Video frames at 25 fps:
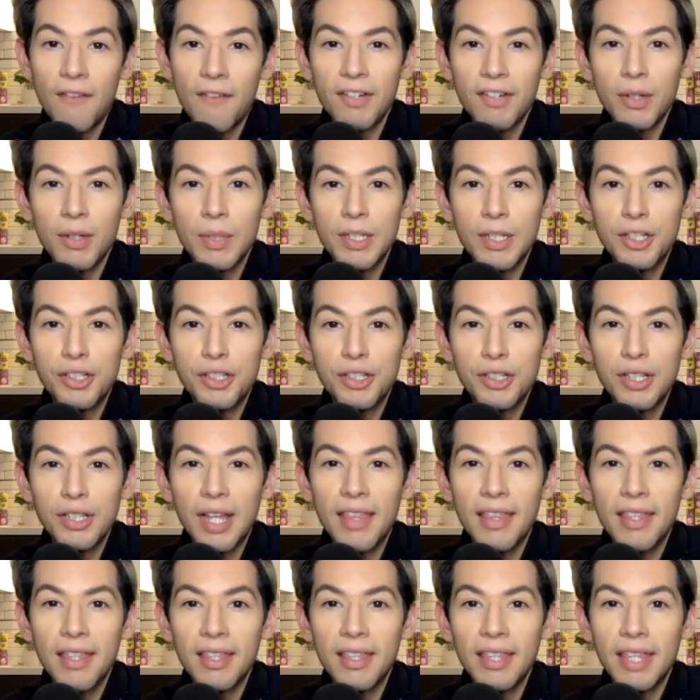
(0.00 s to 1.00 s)
And originally, I
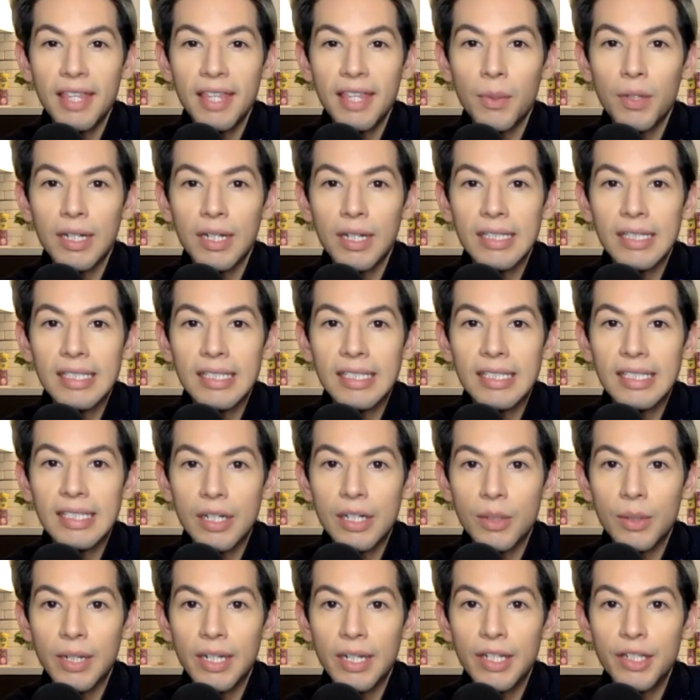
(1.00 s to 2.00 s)
think they were
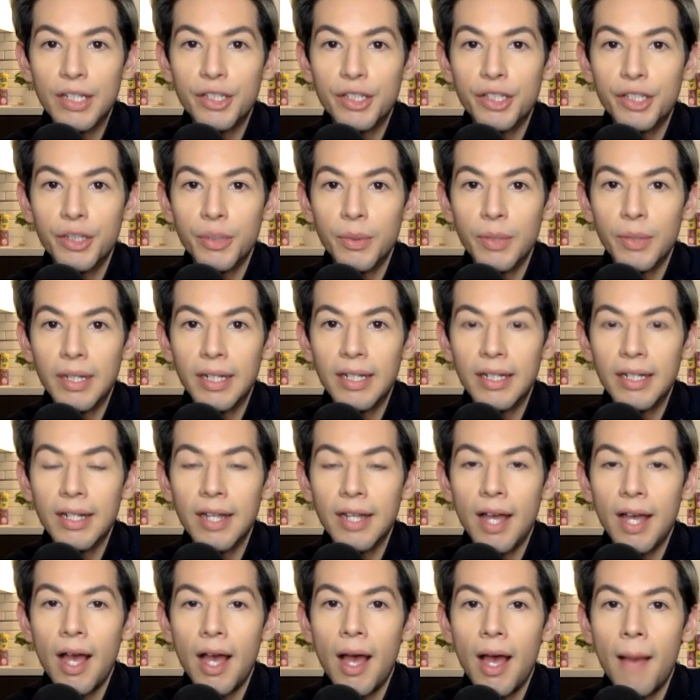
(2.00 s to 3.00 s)
considering doing
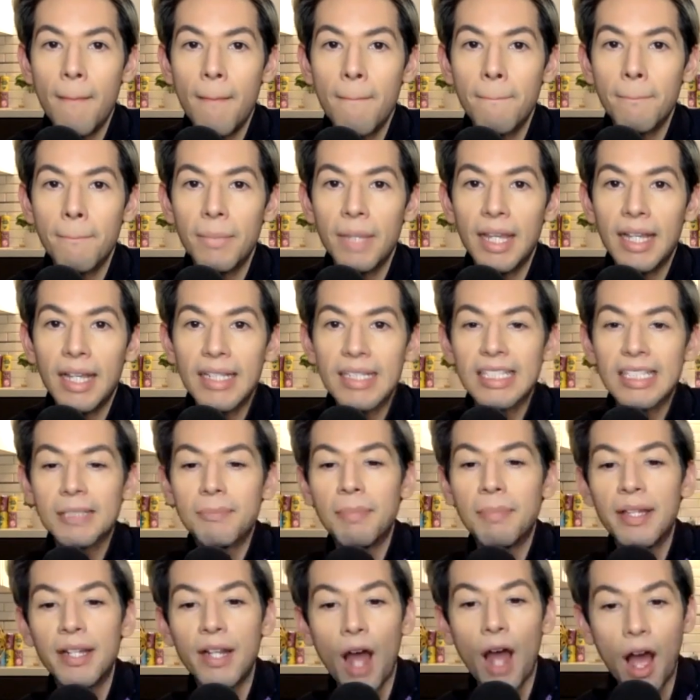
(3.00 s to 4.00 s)
um, like a
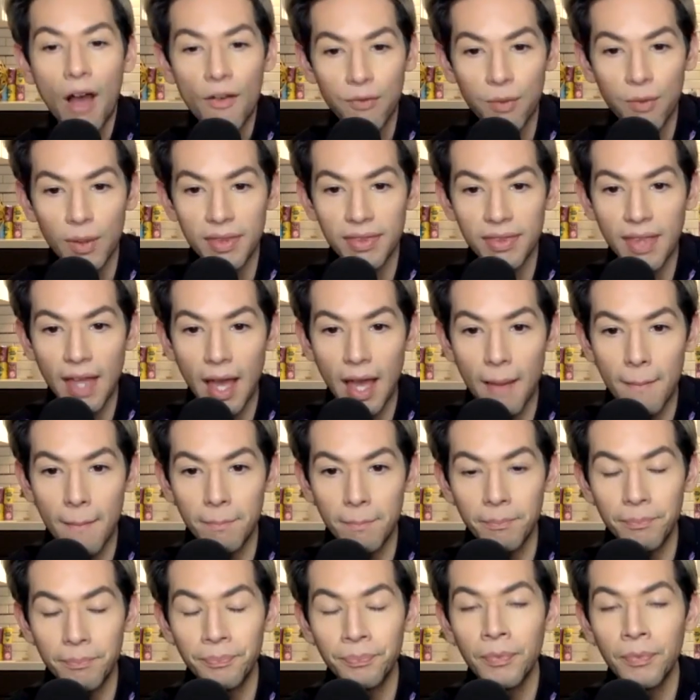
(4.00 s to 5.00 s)
spin off with them